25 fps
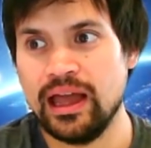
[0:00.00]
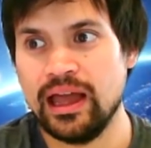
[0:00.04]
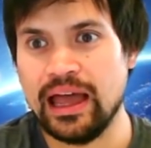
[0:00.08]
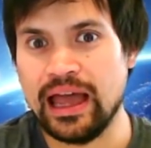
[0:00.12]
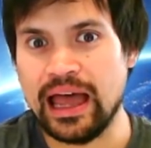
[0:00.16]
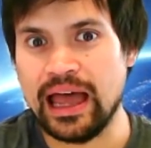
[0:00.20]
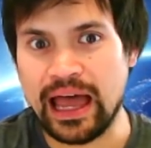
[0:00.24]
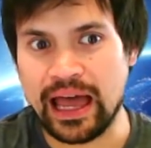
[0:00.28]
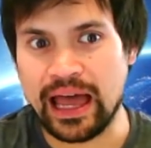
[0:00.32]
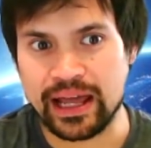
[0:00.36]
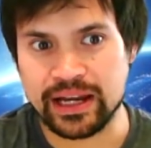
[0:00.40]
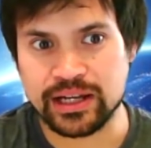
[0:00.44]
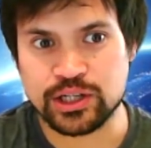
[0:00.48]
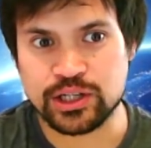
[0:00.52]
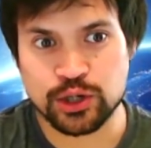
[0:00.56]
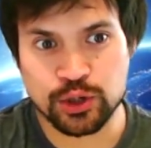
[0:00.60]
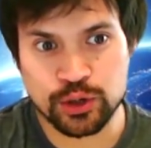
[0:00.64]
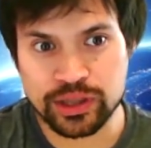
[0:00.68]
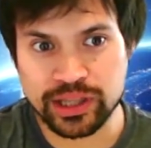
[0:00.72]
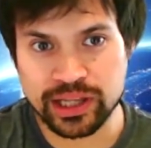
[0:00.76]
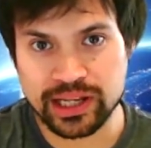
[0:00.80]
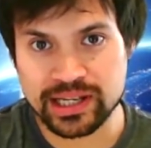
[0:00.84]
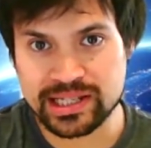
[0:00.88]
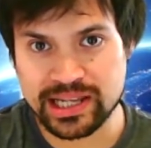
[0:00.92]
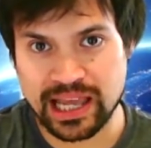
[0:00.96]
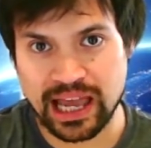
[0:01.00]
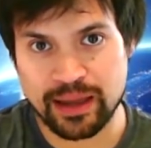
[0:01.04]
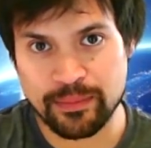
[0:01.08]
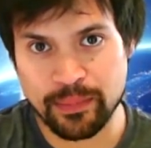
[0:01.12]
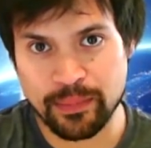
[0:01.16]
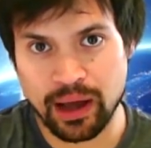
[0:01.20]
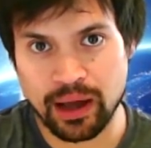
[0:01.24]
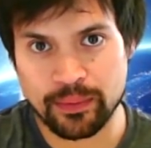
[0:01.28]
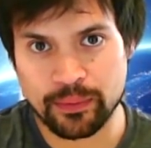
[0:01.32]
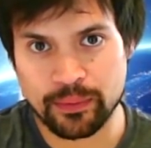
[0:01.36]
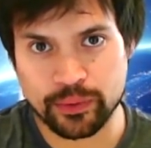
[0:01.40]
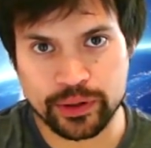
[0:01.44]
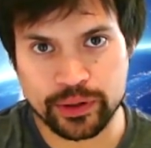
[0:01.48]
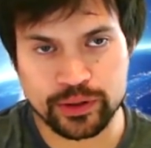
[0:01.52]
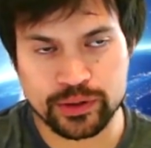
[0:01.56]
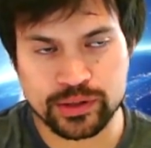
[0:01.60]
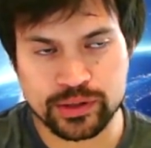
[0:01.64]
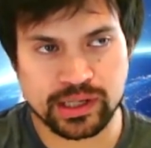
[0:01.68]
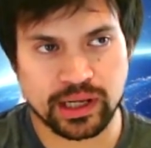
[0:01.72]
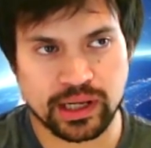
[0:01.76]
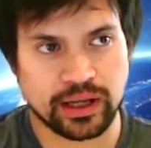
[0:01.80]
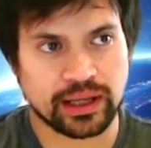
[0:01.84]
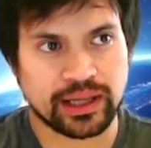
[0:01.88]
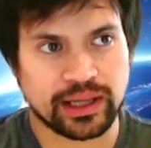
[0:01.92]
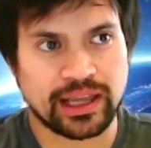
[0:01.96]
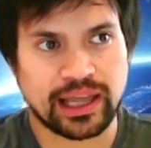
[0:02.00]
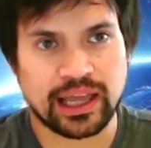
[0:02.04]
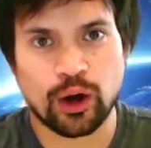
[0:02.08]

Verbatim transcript: And two things came up. It was like uh,